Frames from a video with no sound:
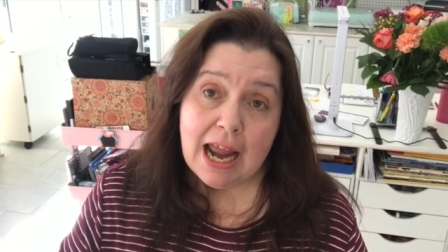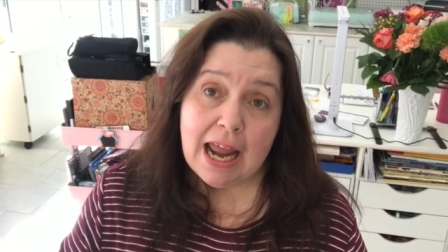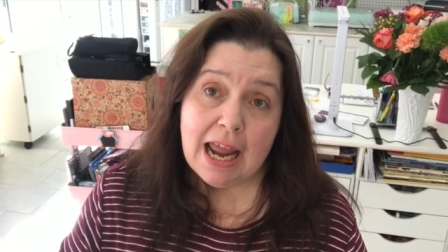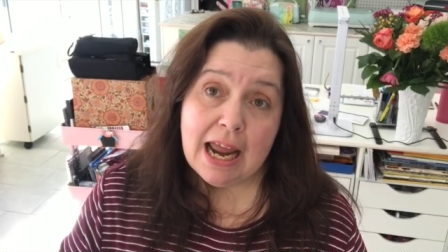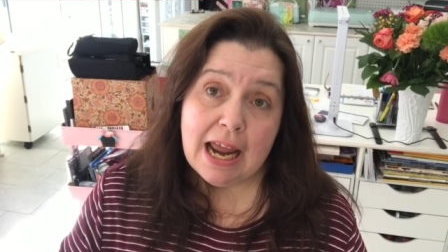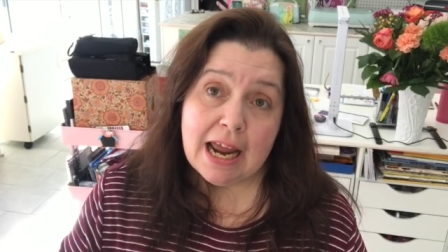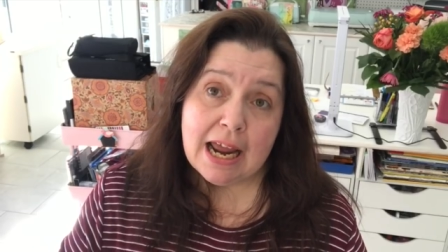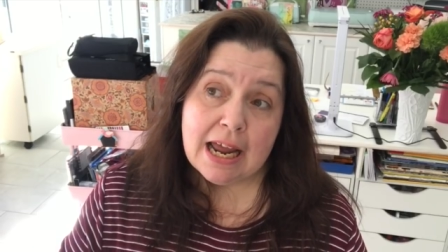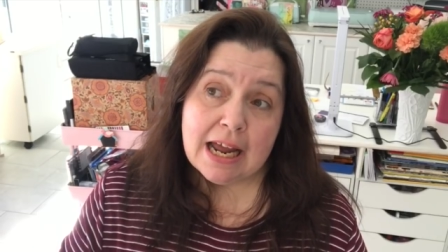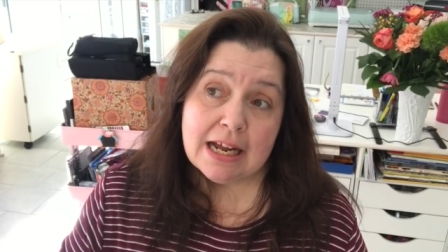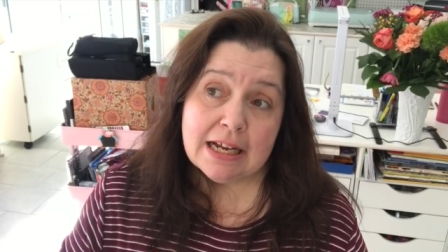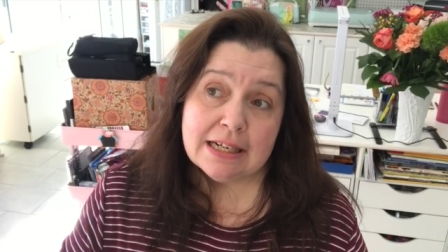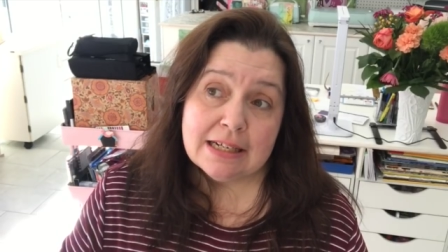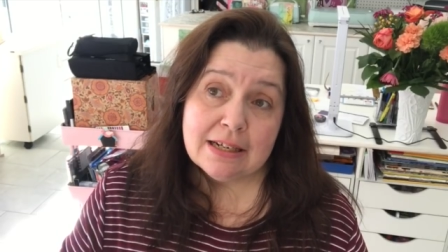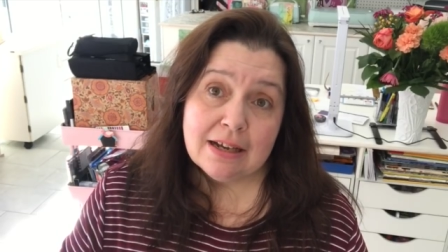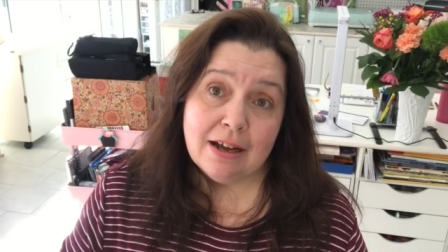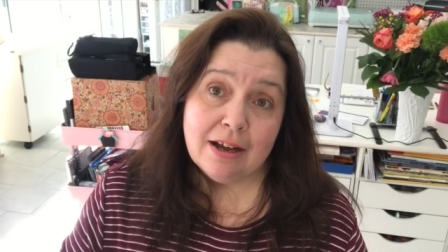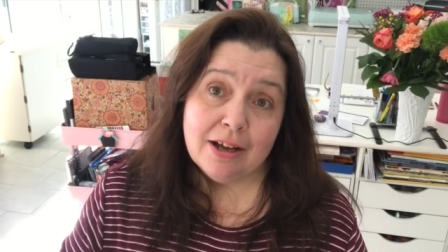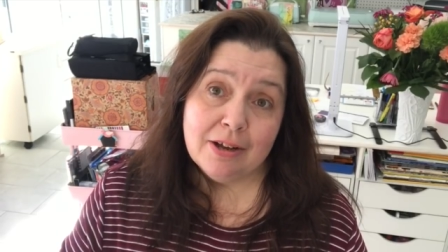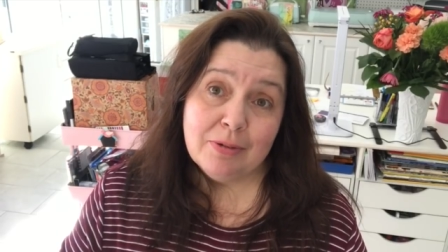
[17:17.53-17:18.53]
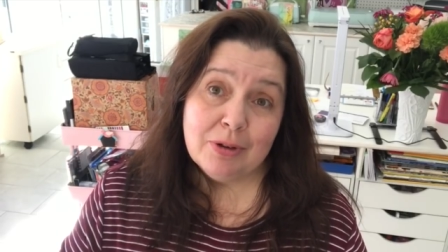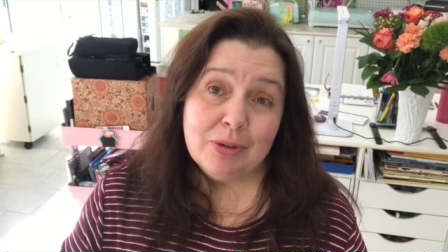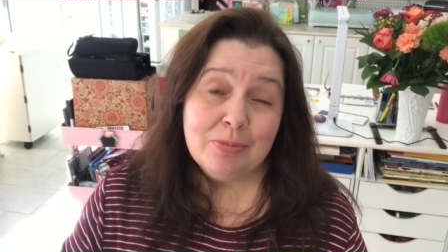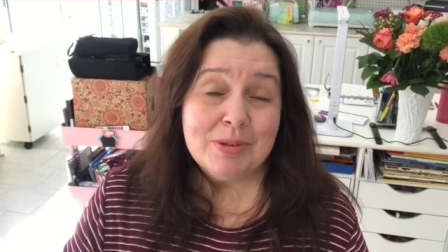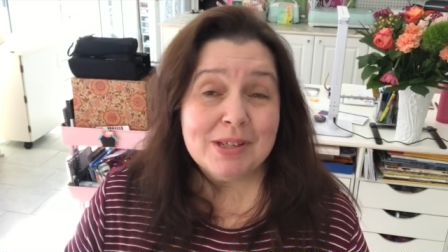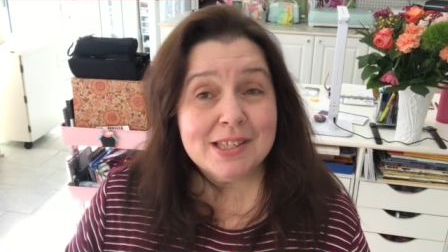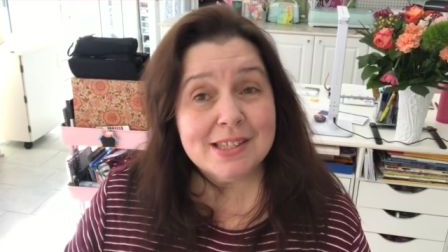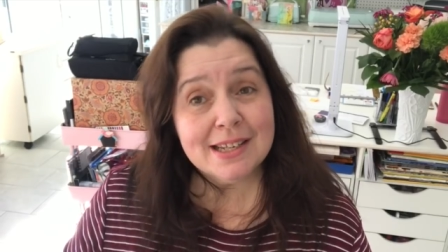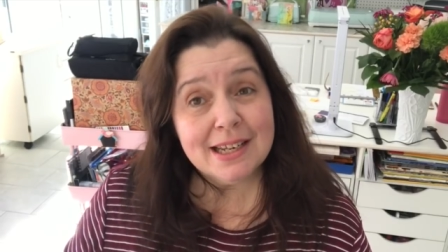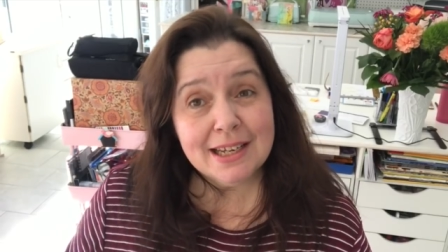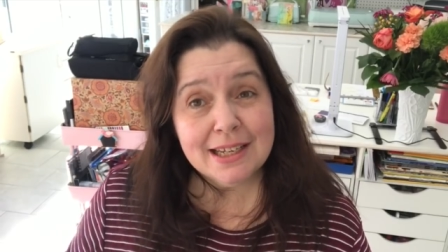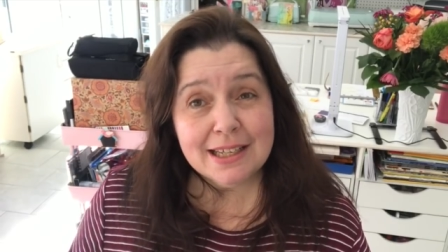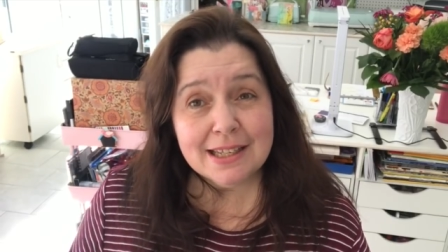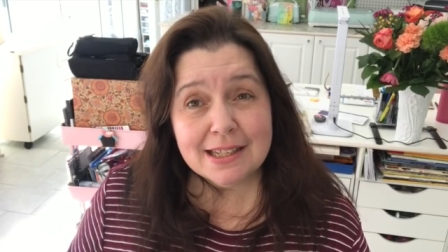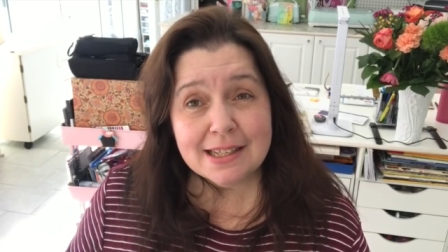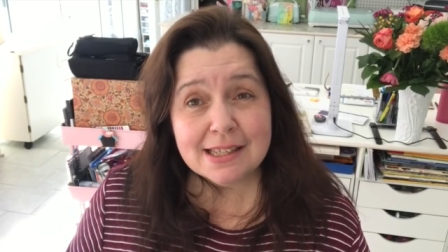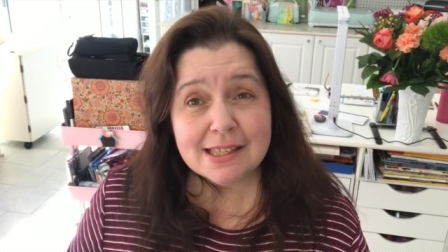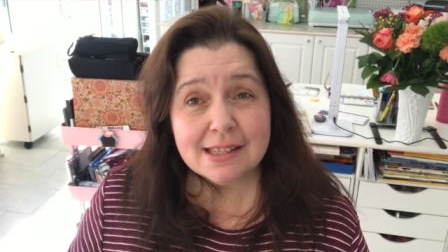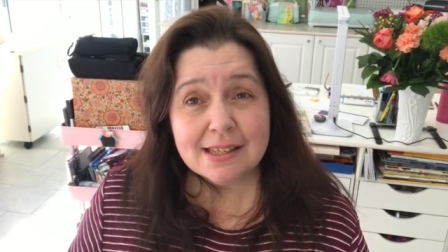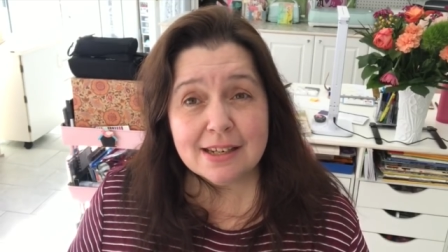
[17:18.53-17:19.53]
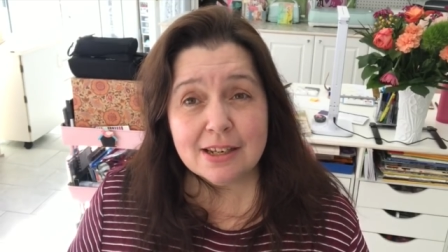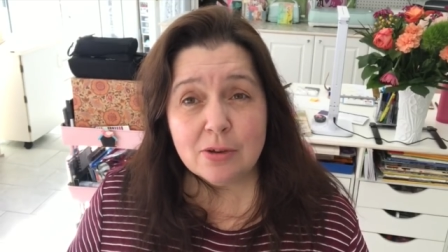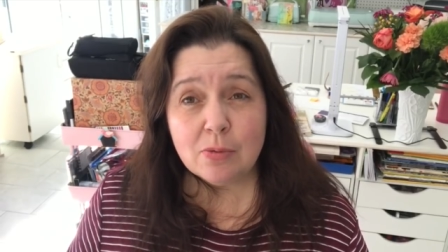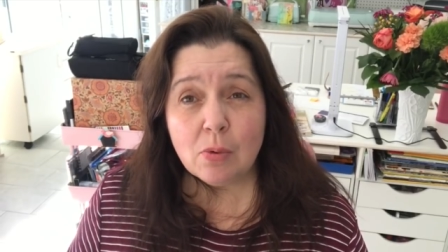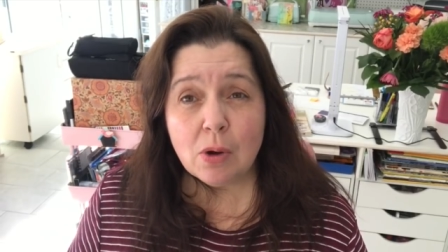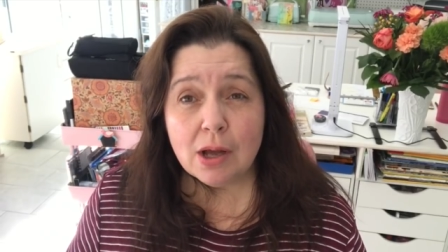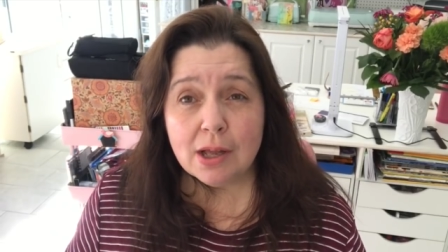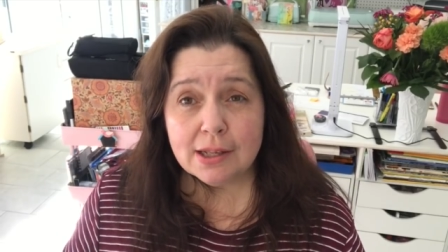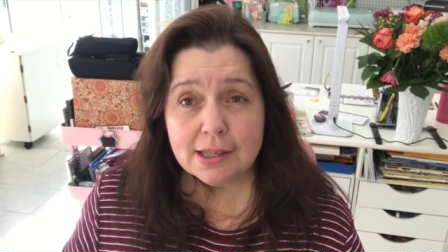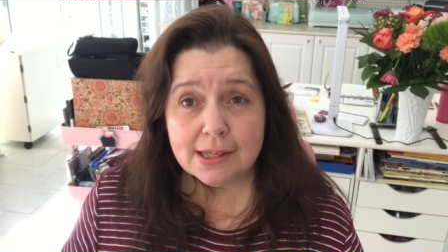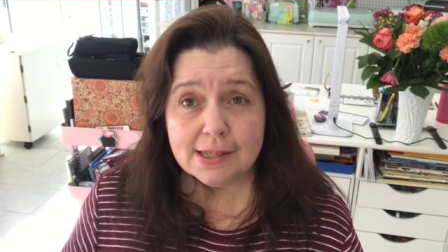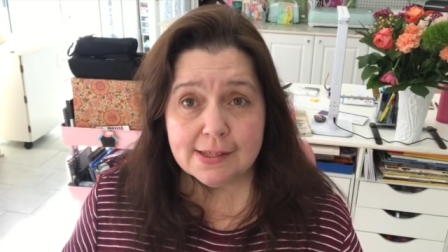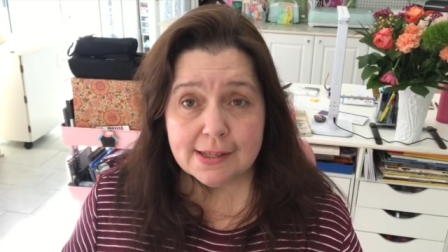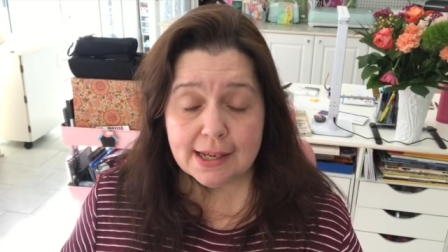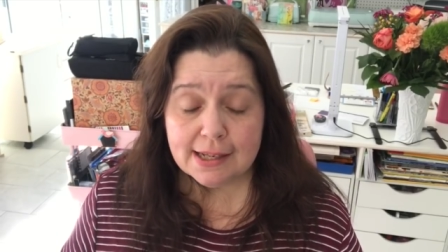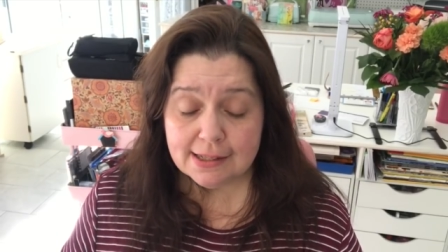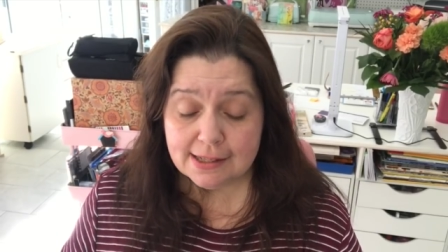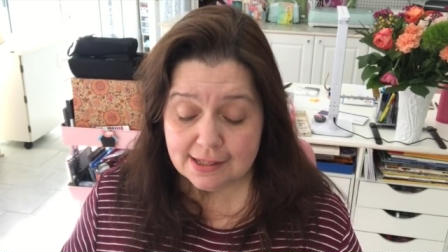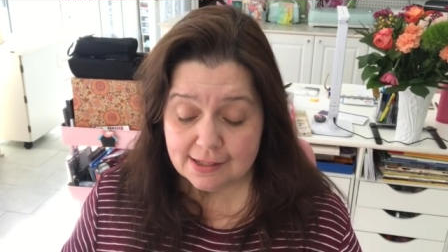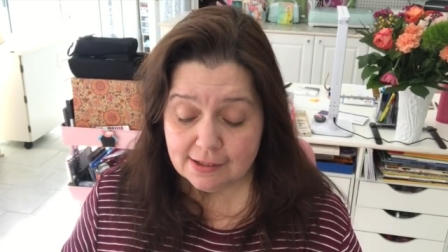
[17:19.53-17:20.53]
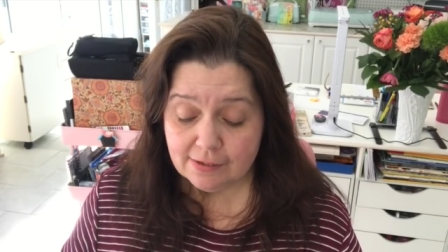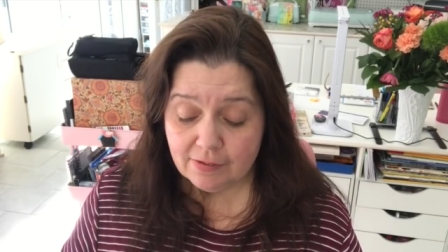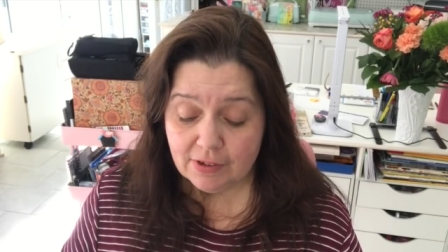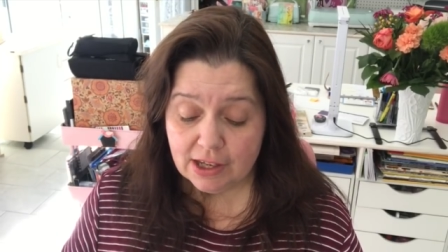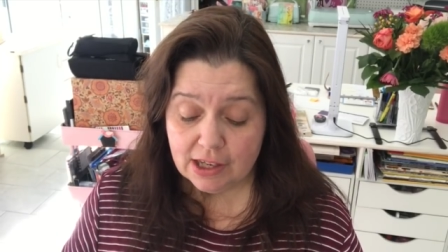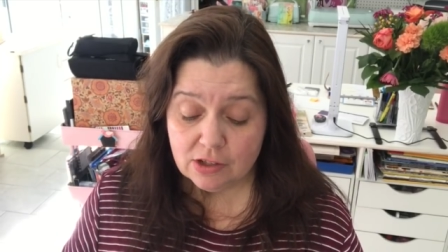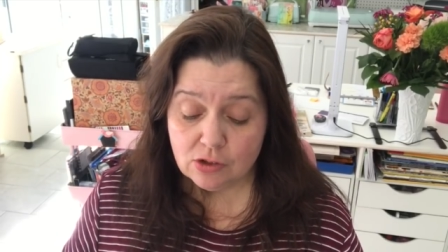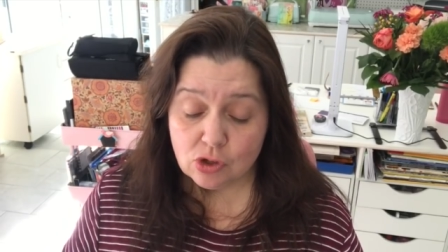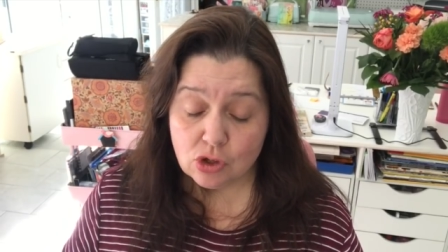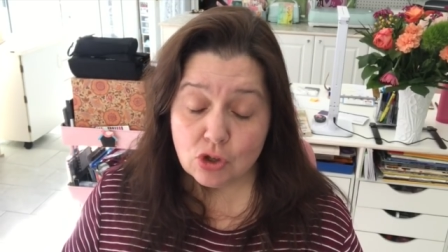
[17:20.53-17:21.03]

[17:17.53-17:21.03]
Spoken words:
and I will be staying in the city while he's at this event,